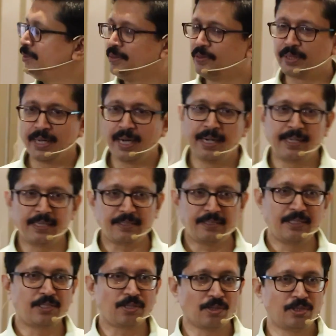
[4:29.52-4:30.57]
You can address
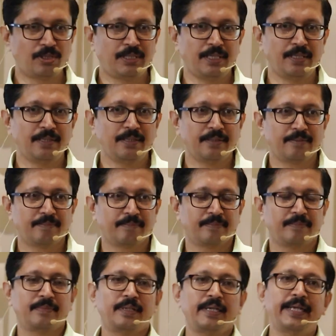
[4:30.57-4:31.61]
this question
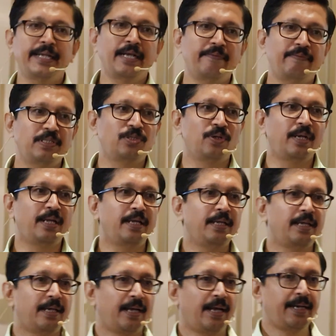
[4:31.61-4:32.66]

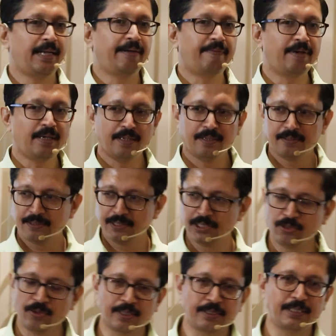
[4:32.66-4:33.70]
individually, and even
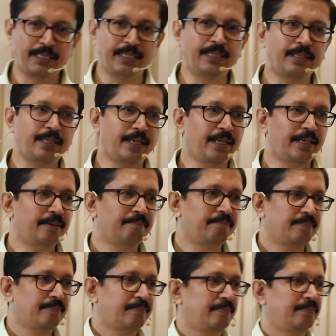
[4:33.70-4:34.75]
since you are sitting in
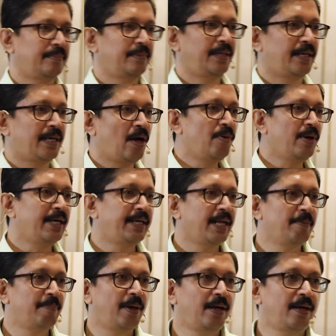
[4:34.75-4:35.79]
around a
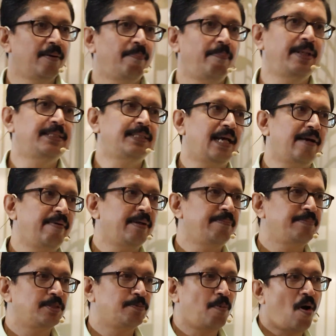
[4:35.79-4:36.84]
table, please have
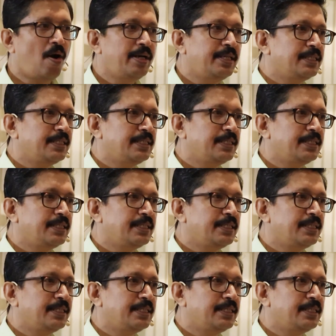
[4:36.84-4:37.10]
a small